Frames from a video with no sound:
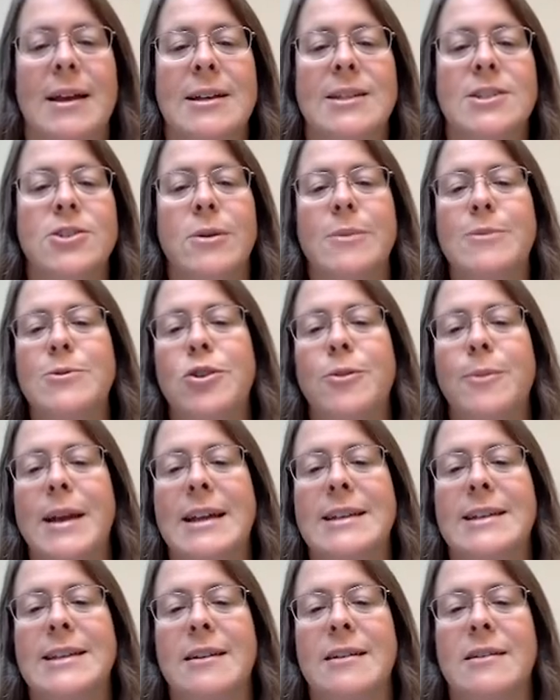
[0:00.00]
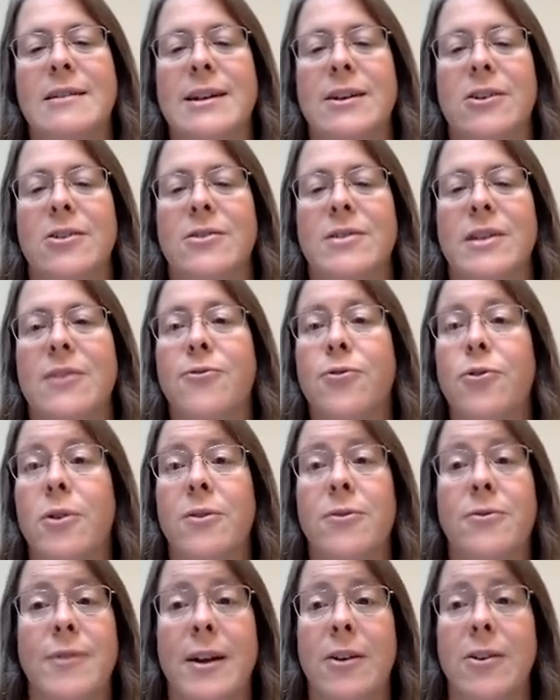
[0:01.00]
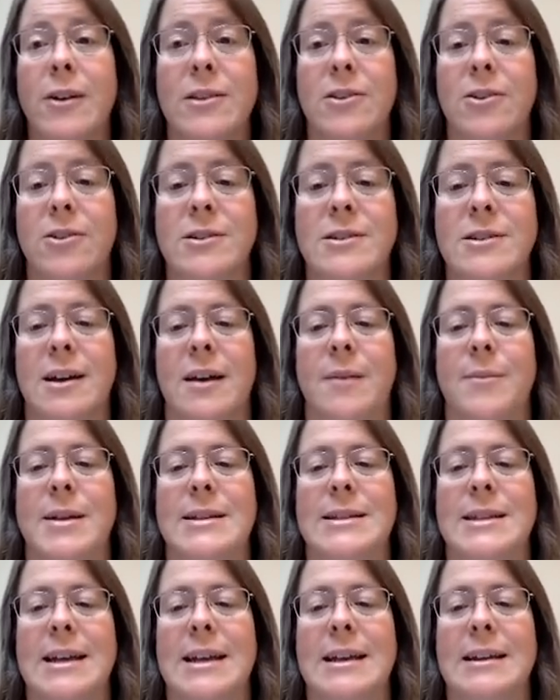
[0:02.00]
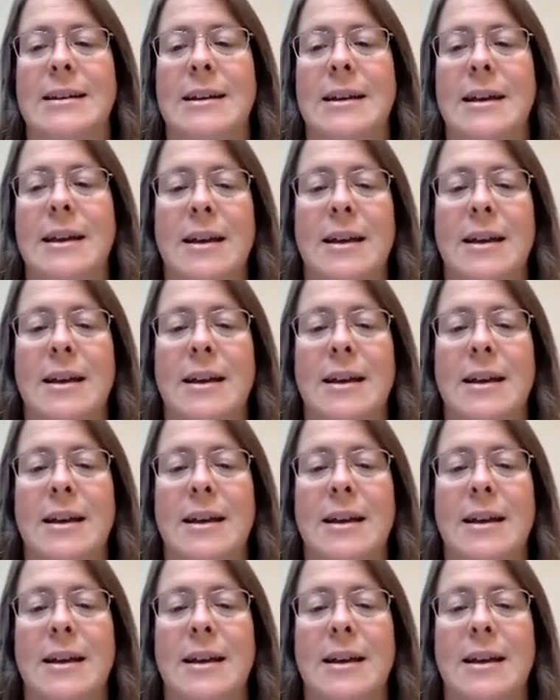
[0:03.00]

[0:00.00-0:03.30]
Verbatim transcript: Scripture makes it clear that for a very long time indeed,